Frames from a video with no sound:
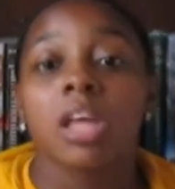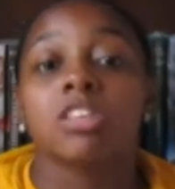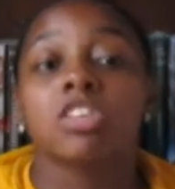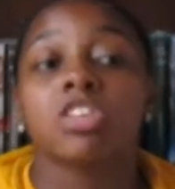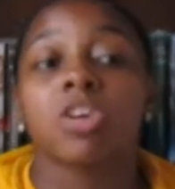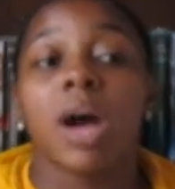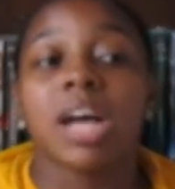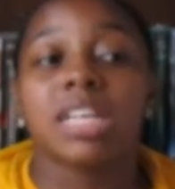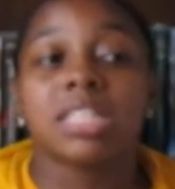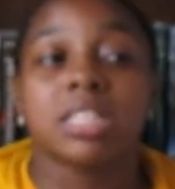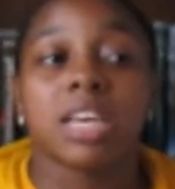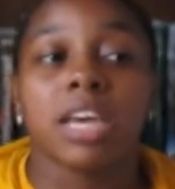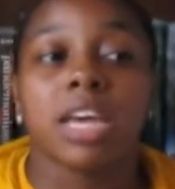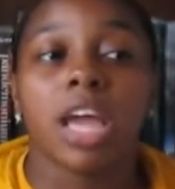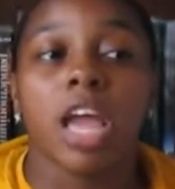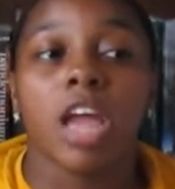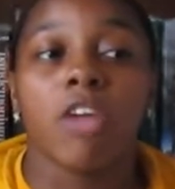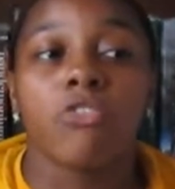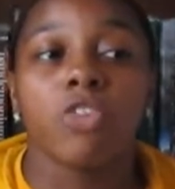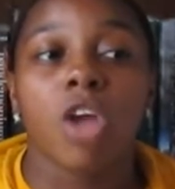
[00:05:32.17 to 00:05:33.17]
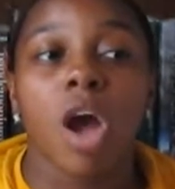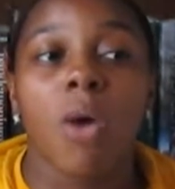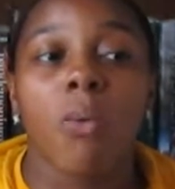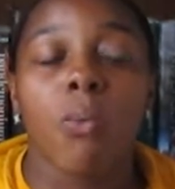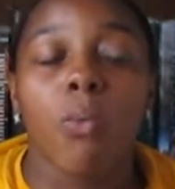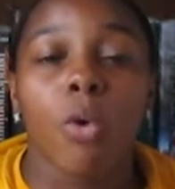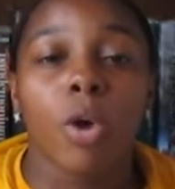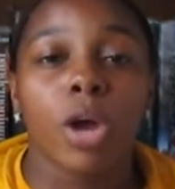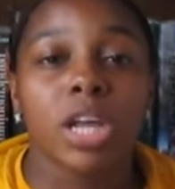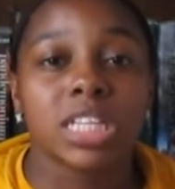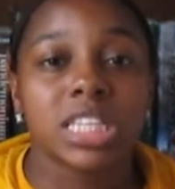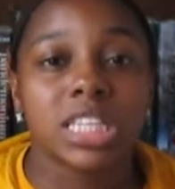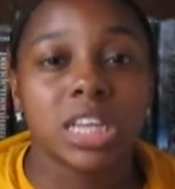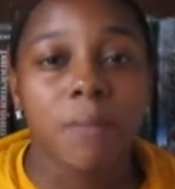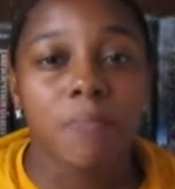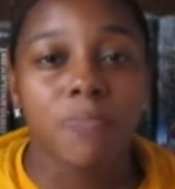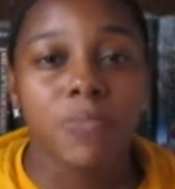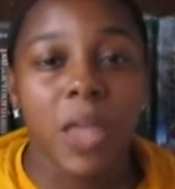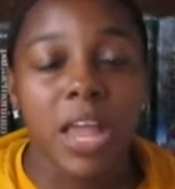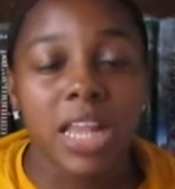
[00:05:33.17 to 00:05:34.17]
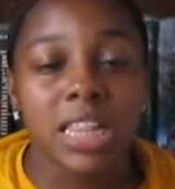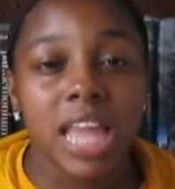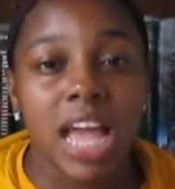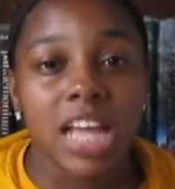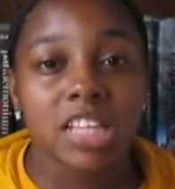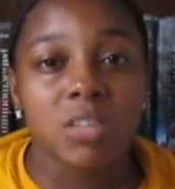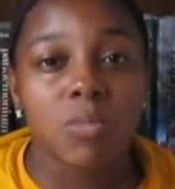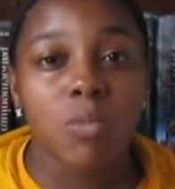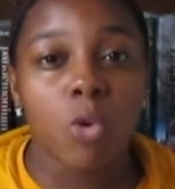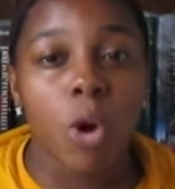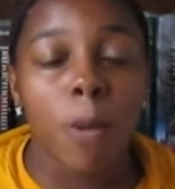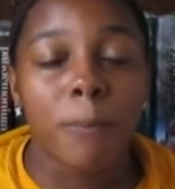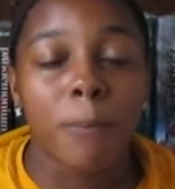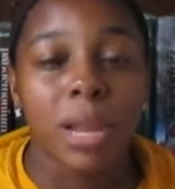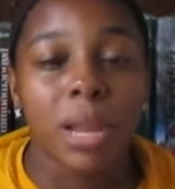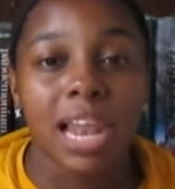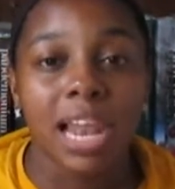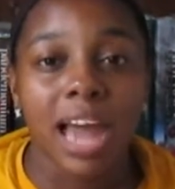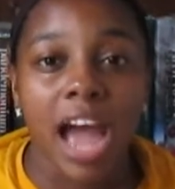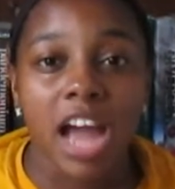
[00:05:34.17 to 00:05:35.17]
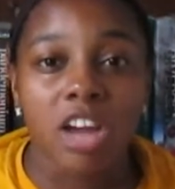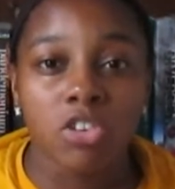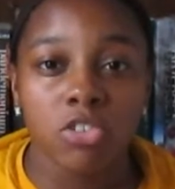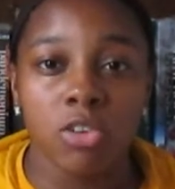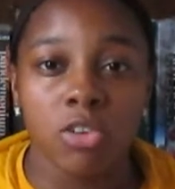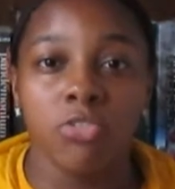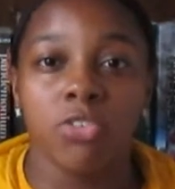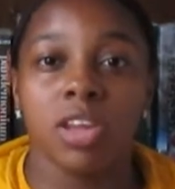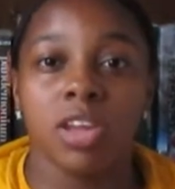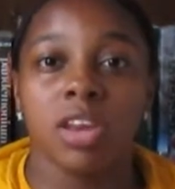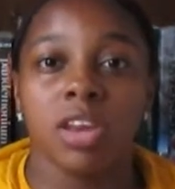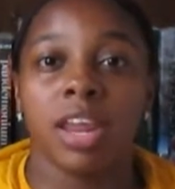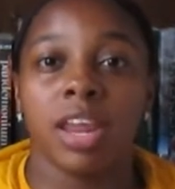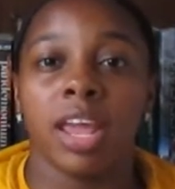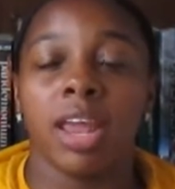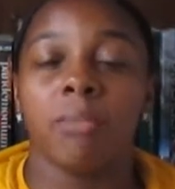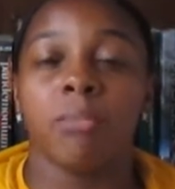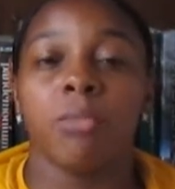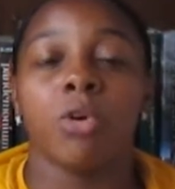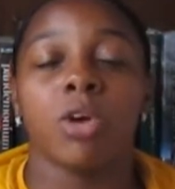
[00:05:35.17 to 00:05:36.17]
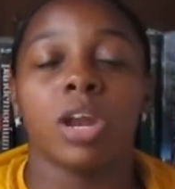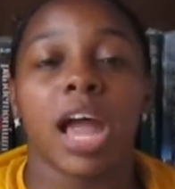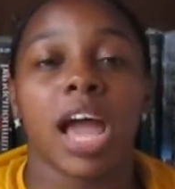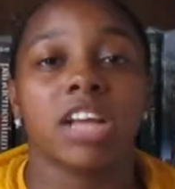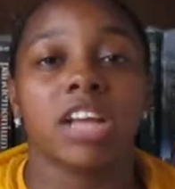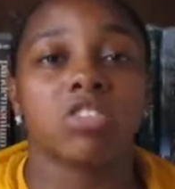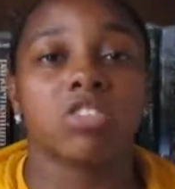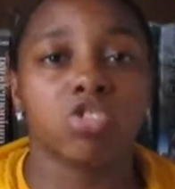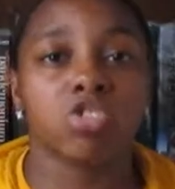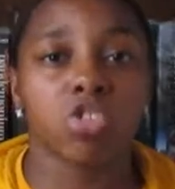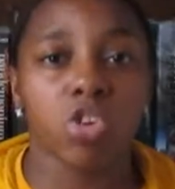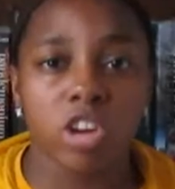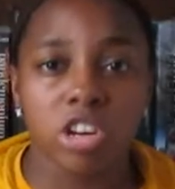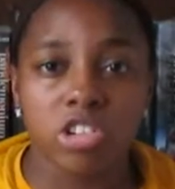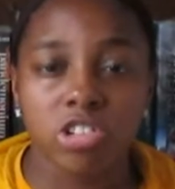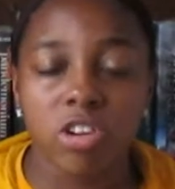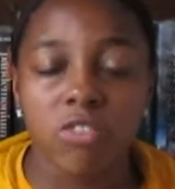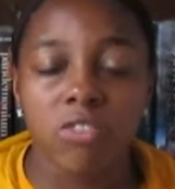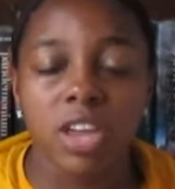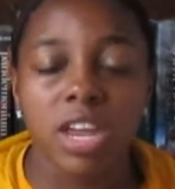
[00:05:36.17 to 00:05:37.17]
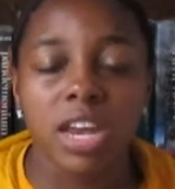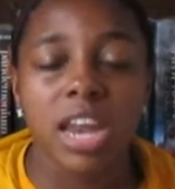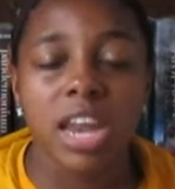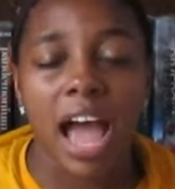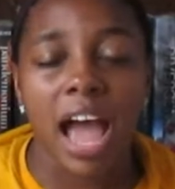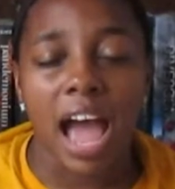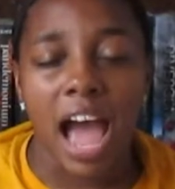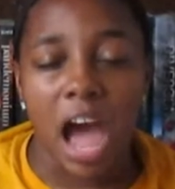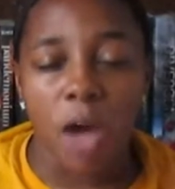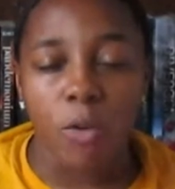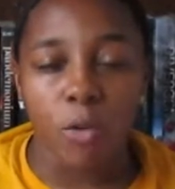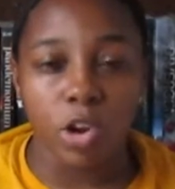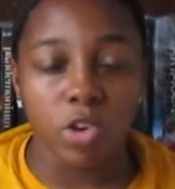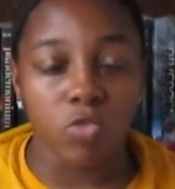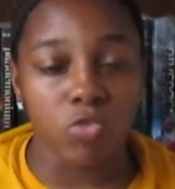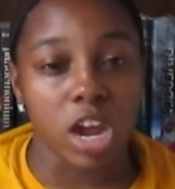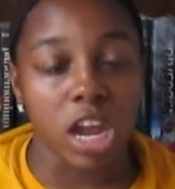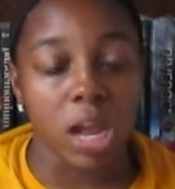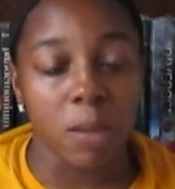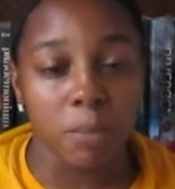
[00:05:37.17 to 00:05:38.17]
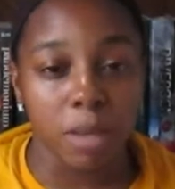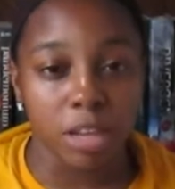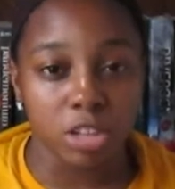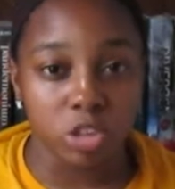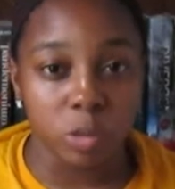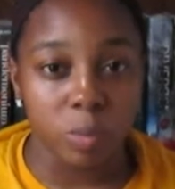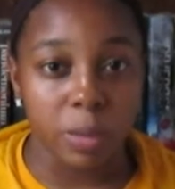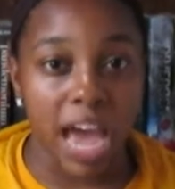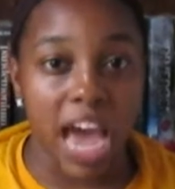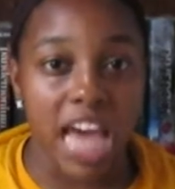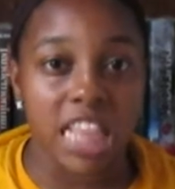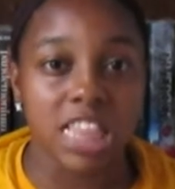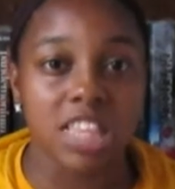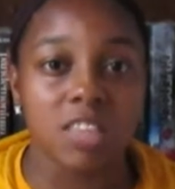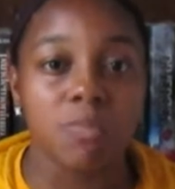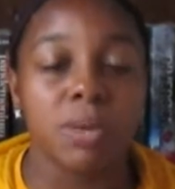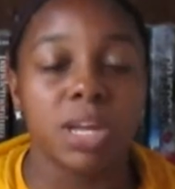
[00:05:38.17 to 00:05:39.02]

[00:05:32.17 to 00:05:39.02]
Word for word: So I said if y'all want something that's more plot driven and more like story driven, I wouldn't recommend you buy this.